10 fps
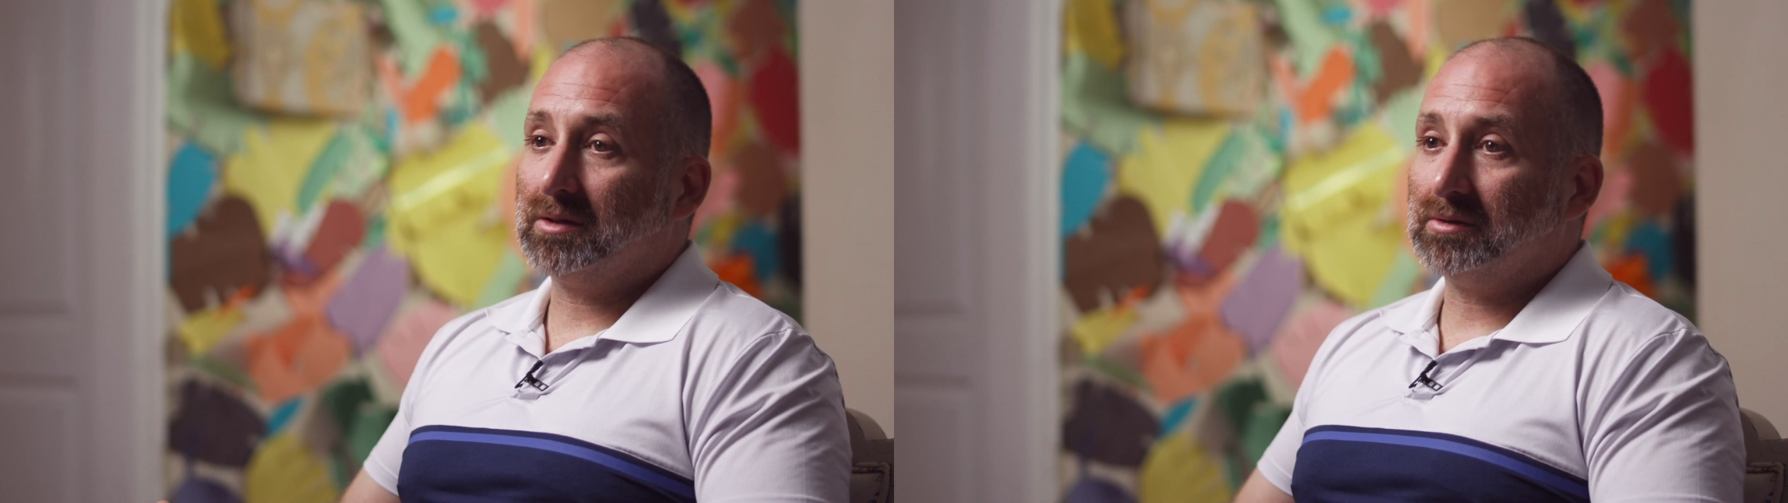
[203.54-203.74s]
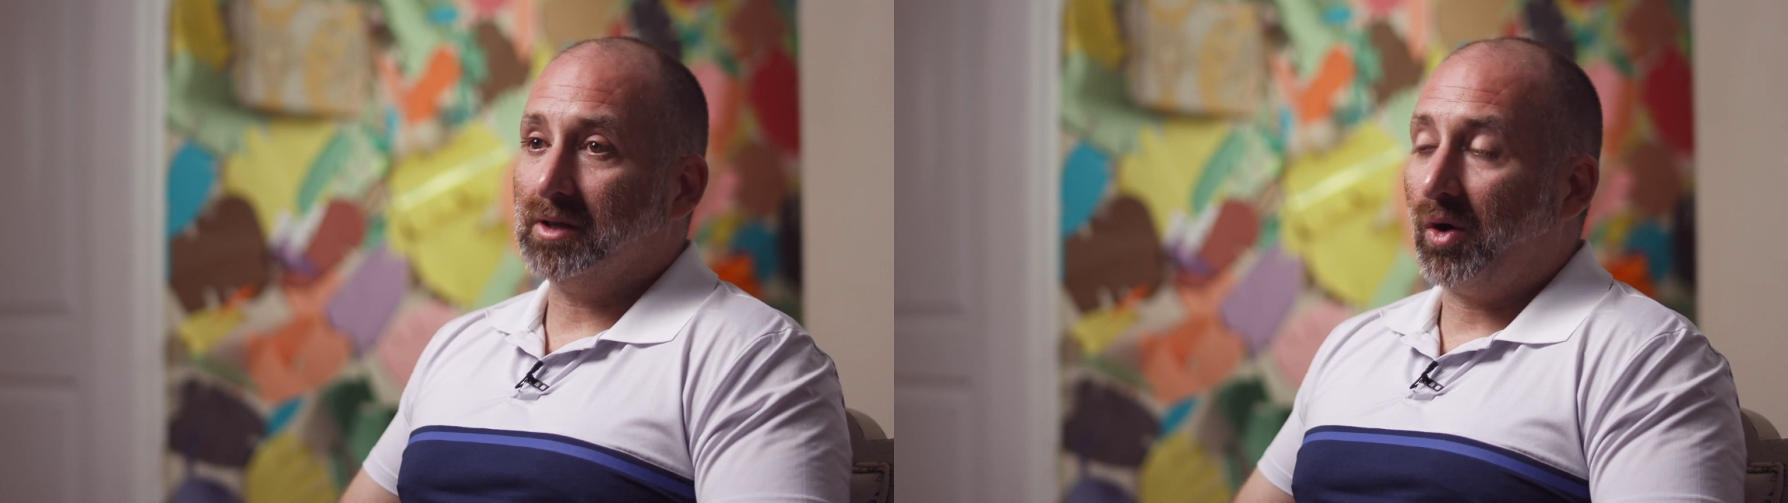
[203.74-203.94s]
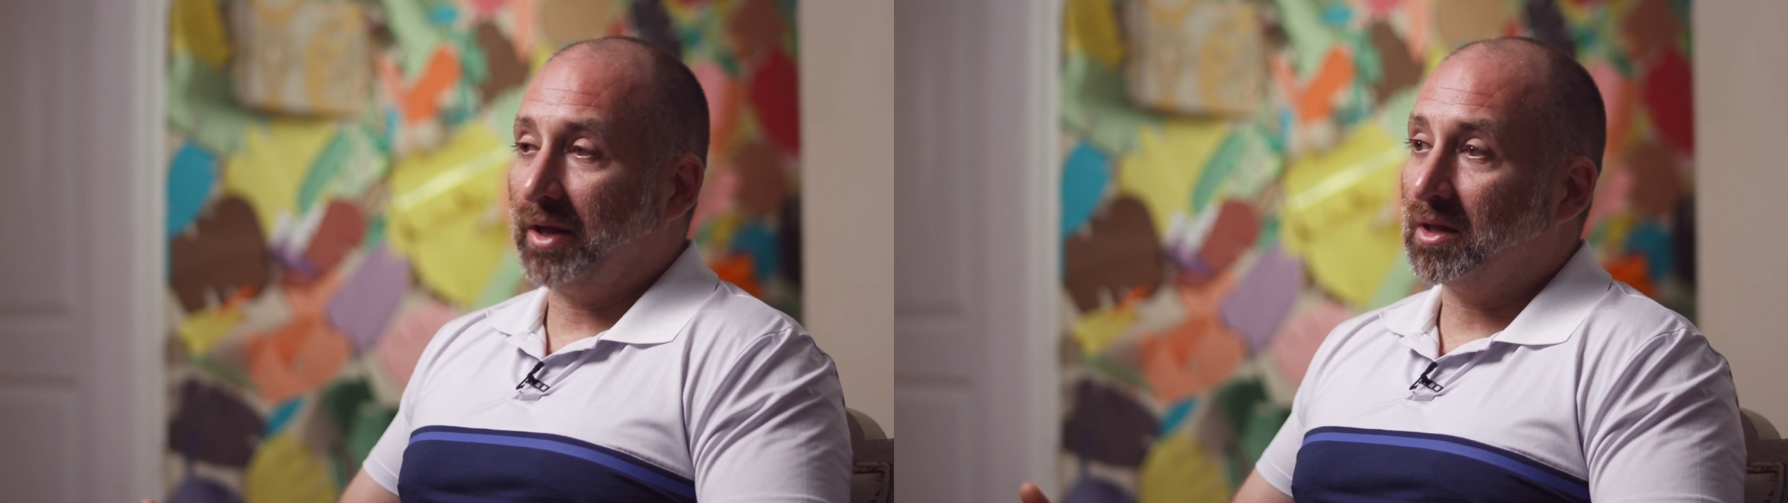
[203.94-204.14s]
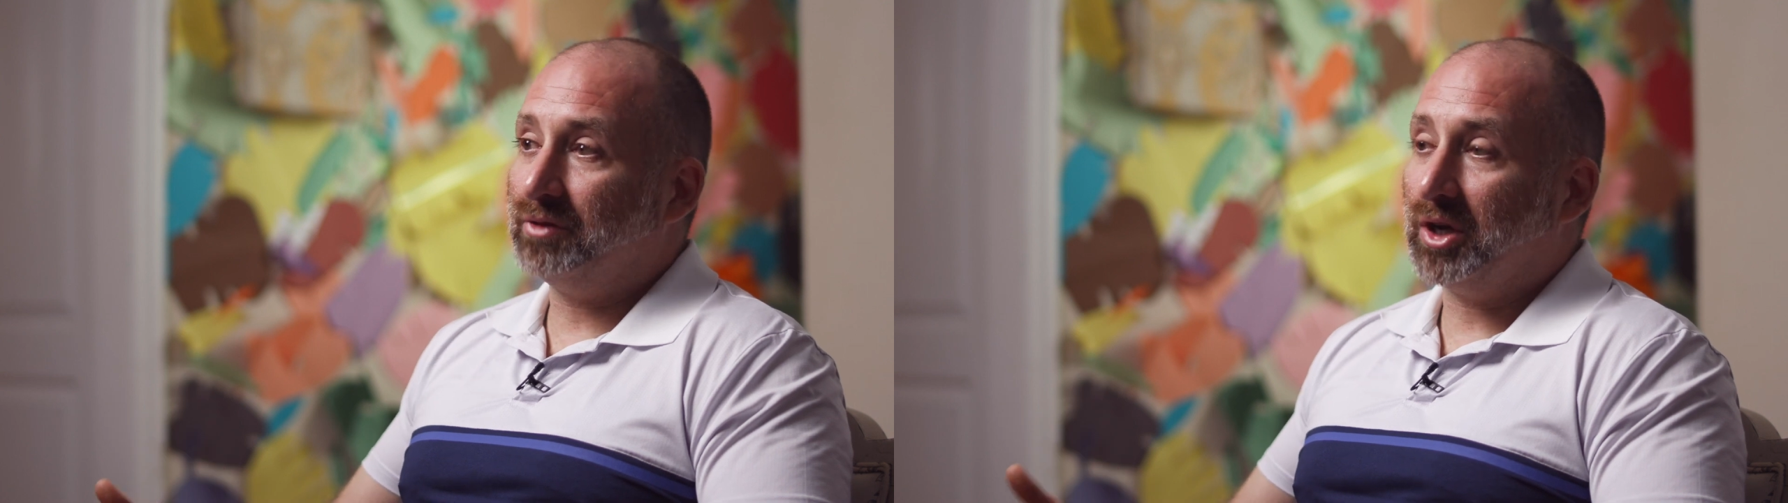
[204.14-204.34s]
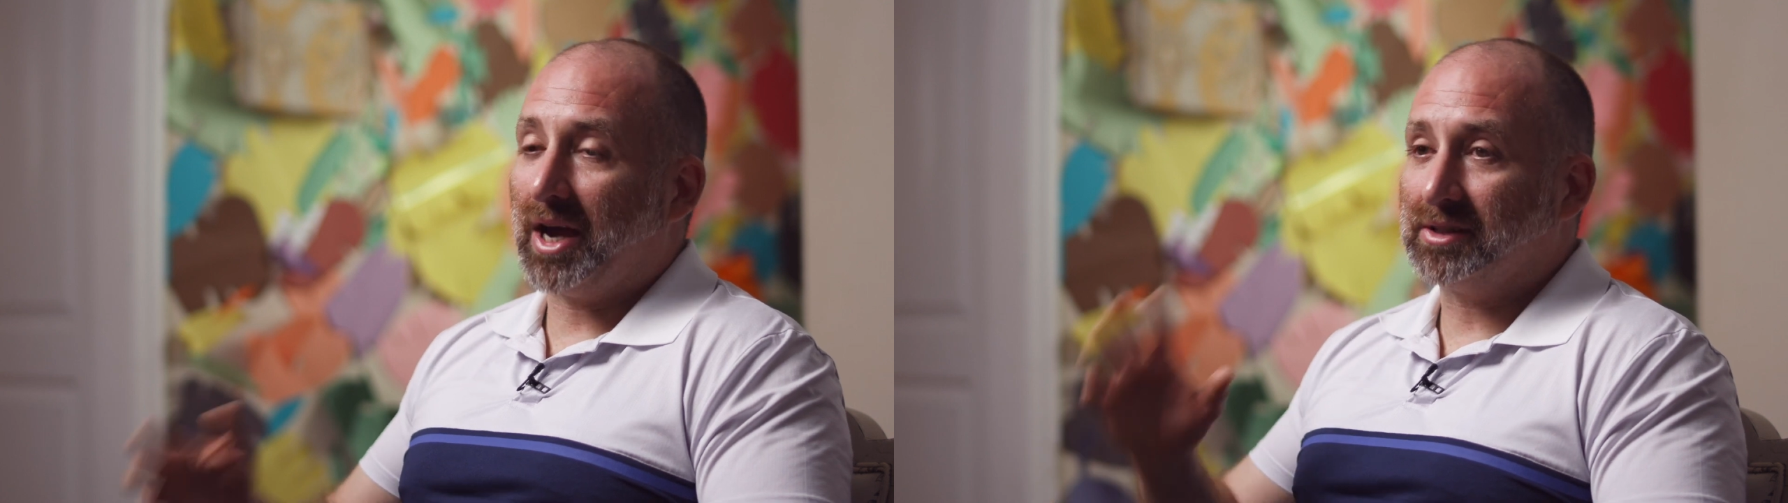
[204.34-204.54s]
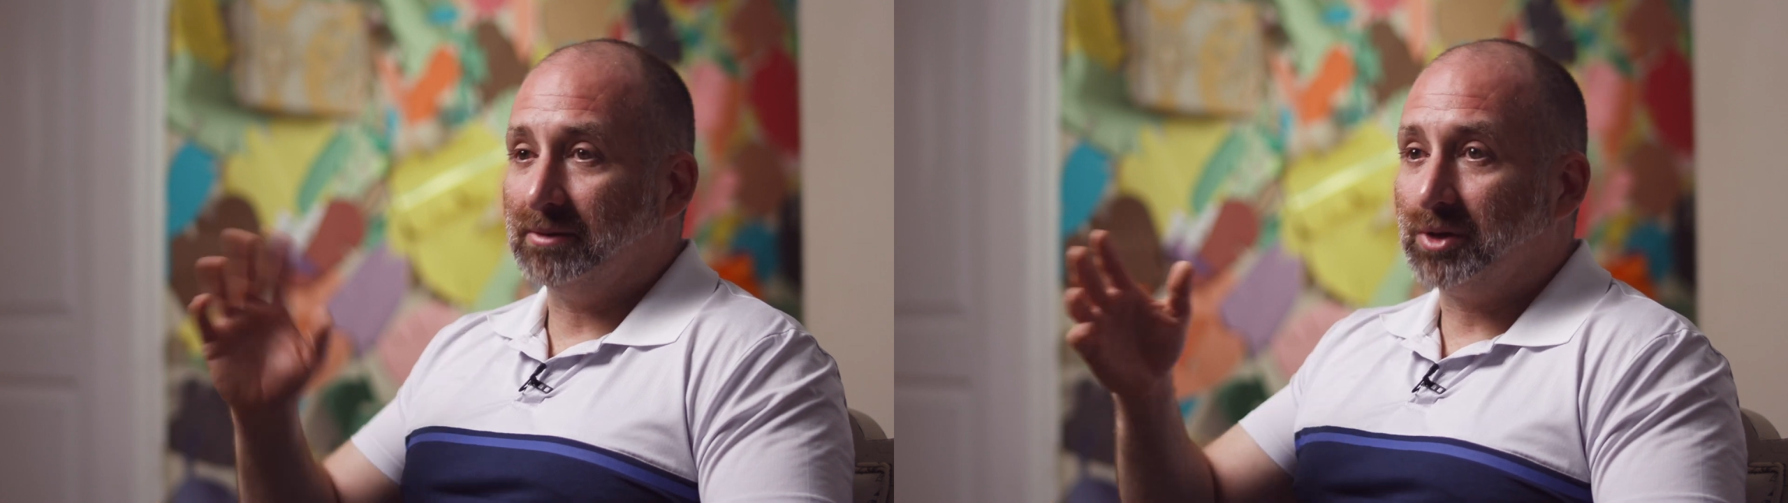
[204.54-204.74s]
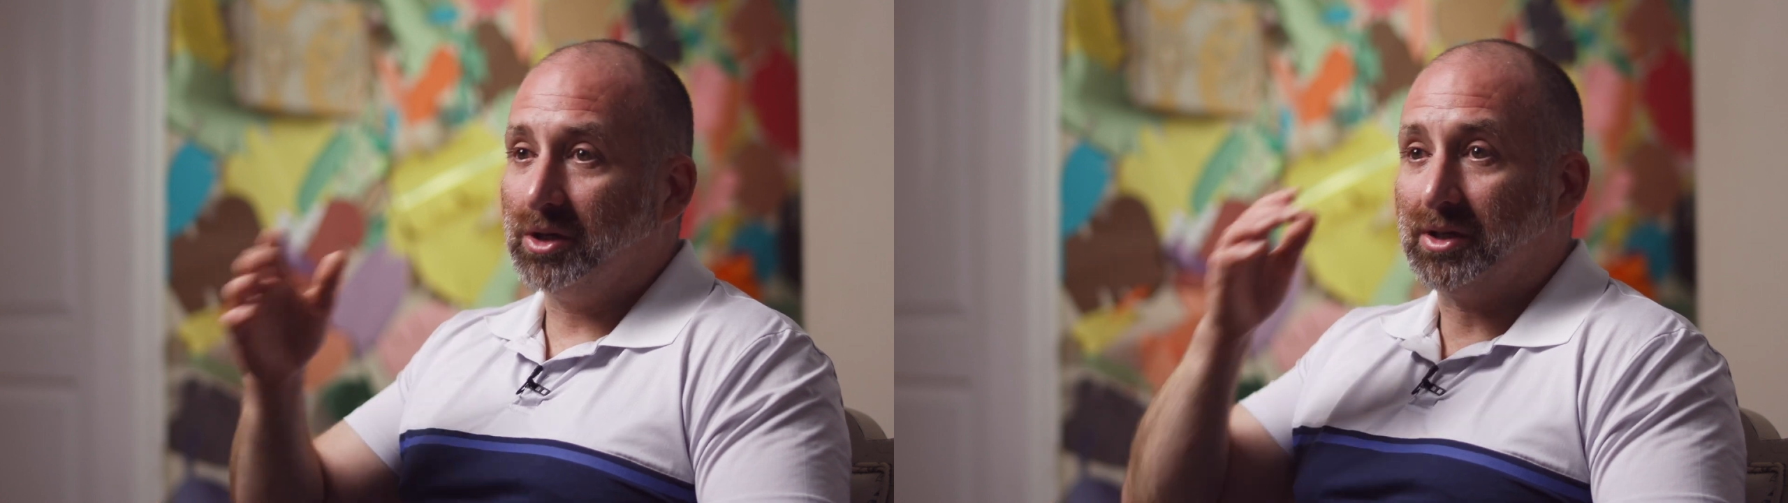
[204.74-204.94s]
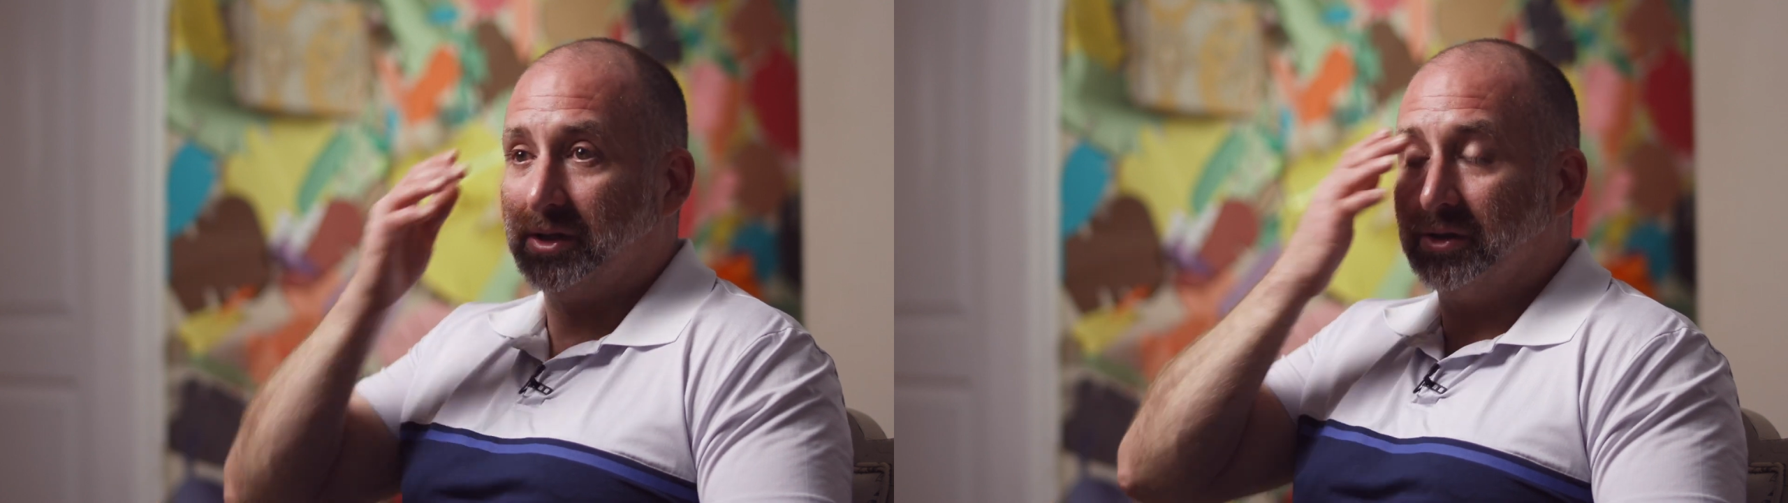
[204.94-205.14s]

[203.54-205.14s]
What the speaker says: you know, I love you guys, I'm good.